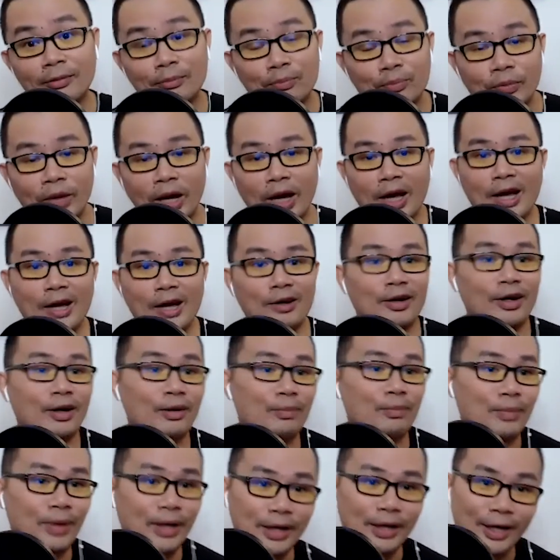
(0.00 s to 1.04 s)
I have got
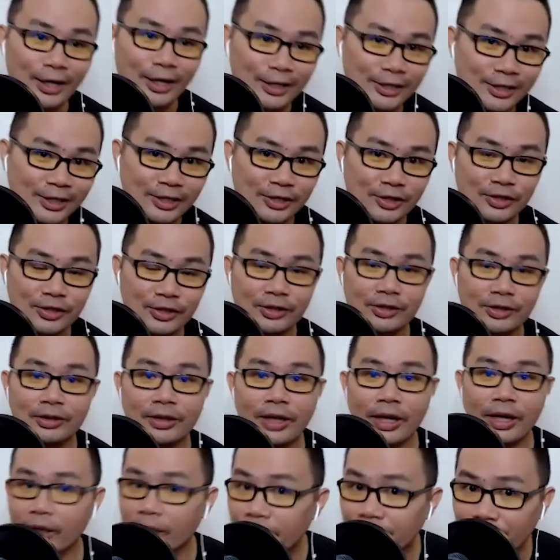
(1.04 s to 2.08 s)
my god sister
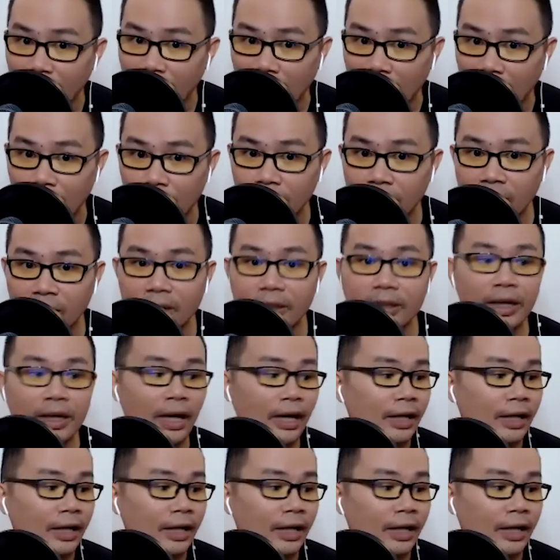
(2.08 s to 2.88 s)
and the family,